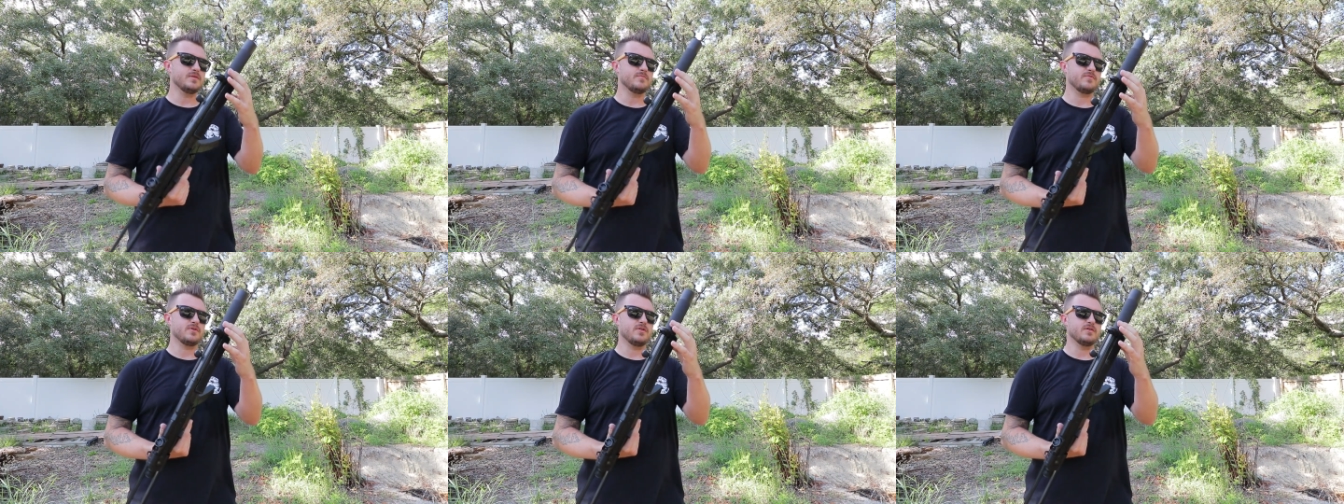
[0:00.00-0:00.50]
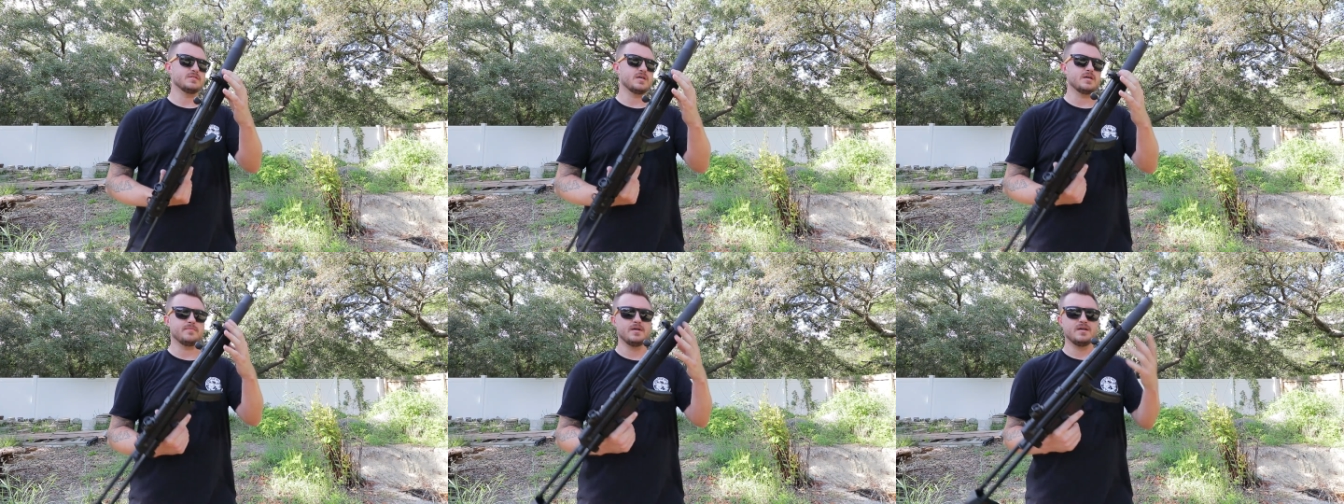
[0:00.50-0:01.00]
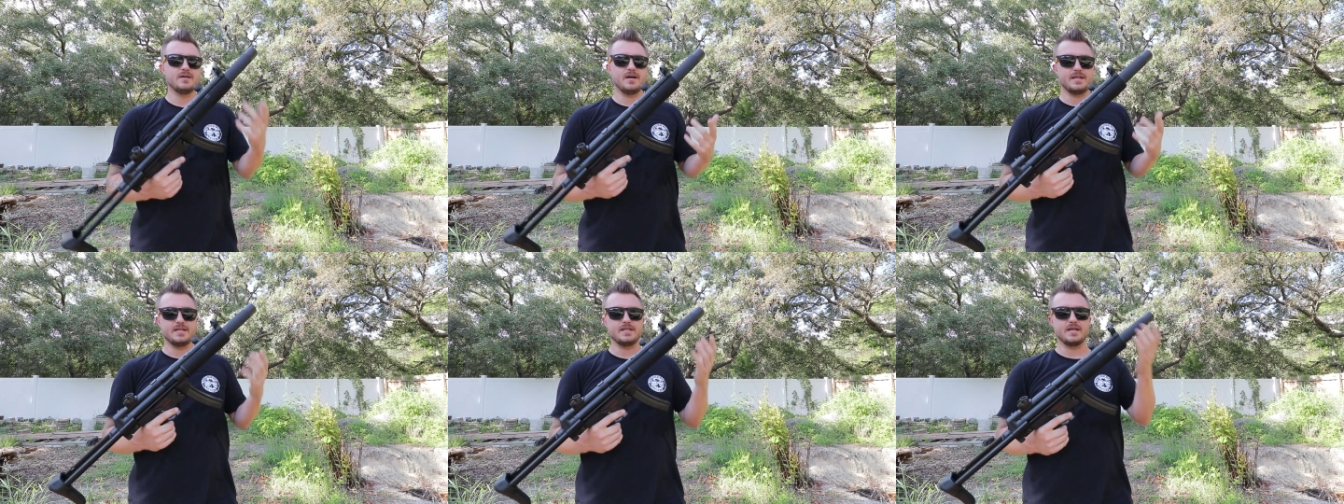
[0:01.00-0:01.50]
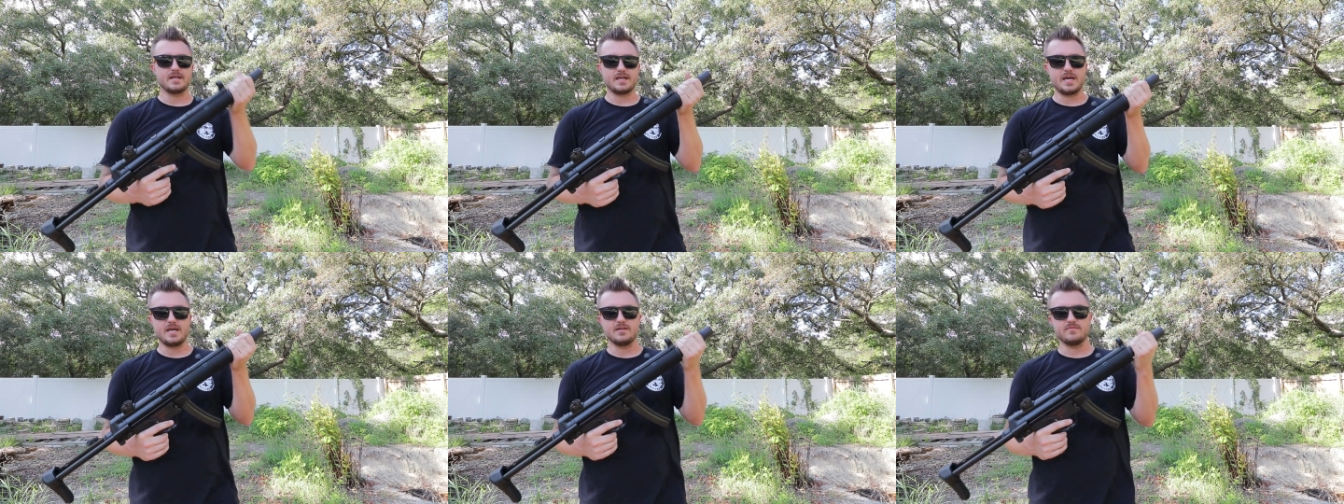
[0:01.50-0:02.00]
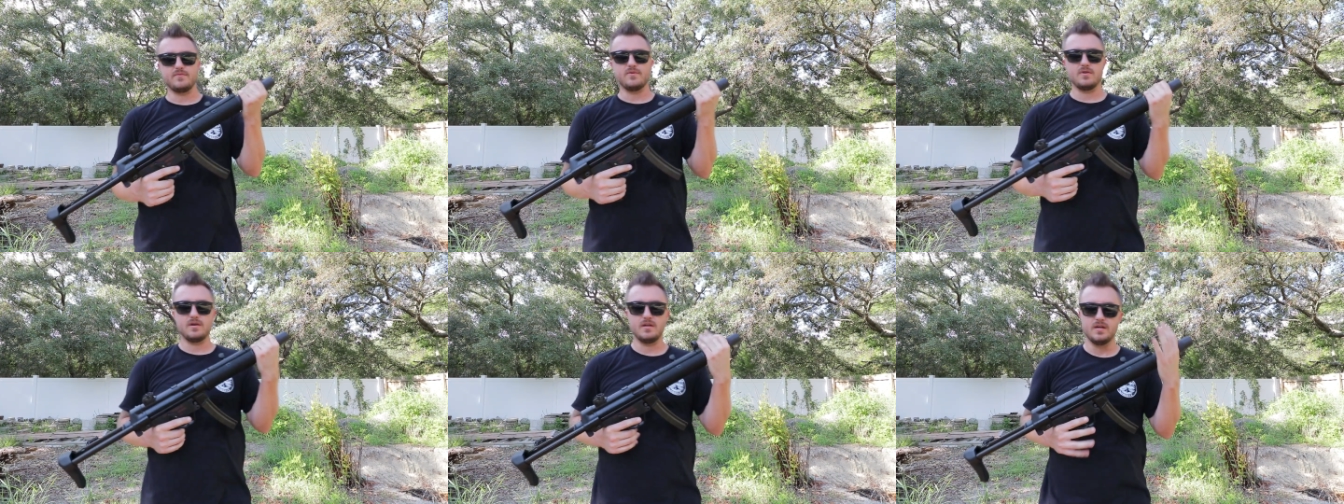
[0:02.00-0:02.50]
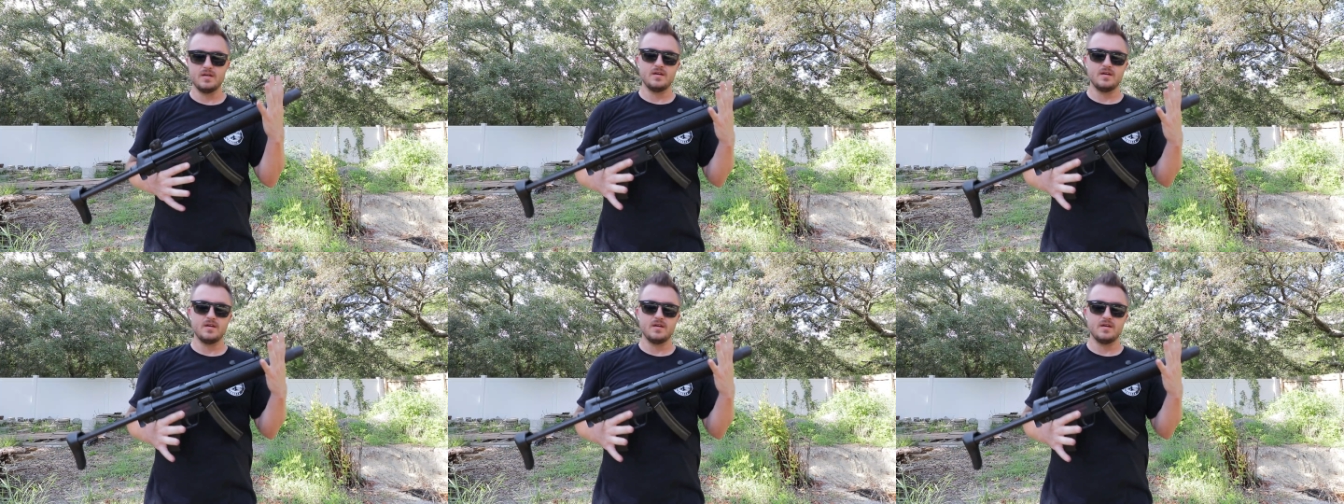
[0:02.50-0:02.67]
them for a long time. I need to get a can for it,